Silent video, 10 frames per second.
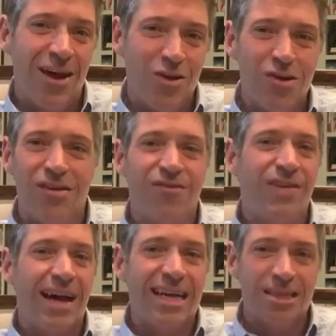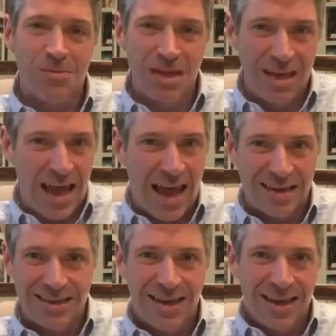You can find me
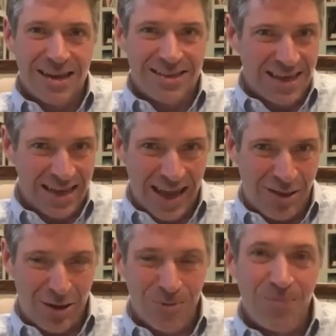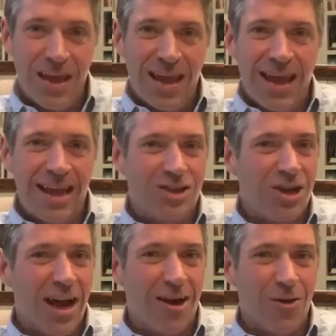at
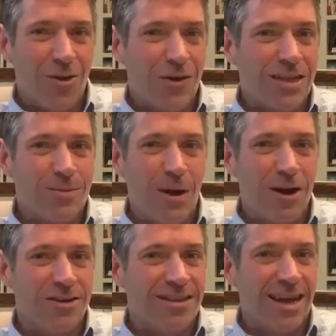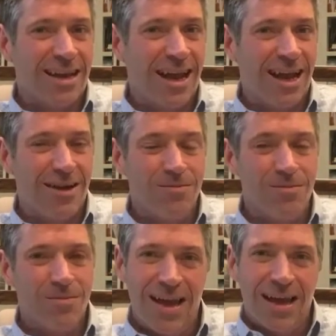together@johnolearyinspires.com.
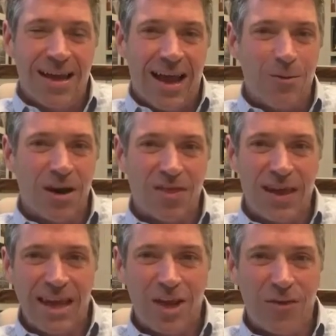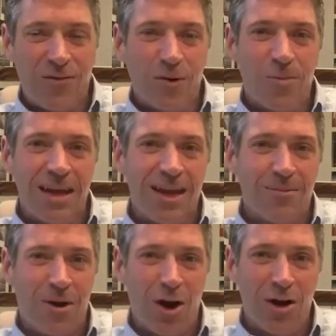I want to thank you for being
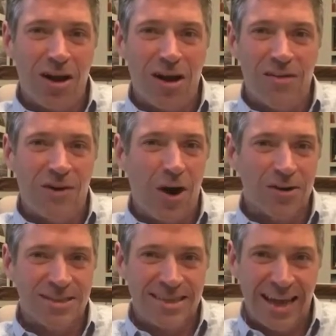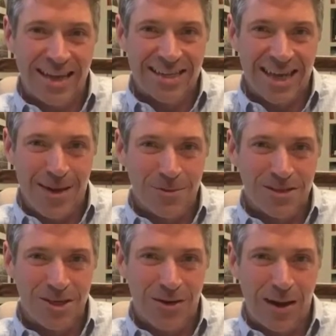part of our second
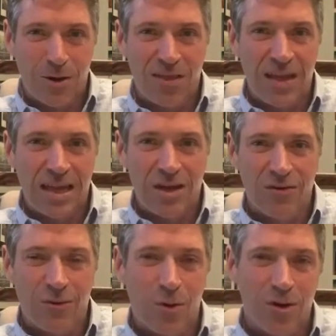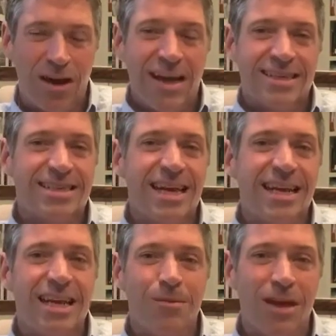episode. I want to thank you for
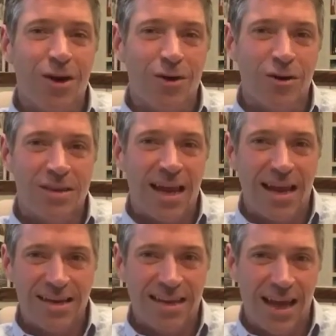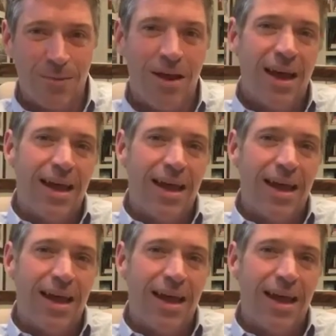sending me your notes ahead of time.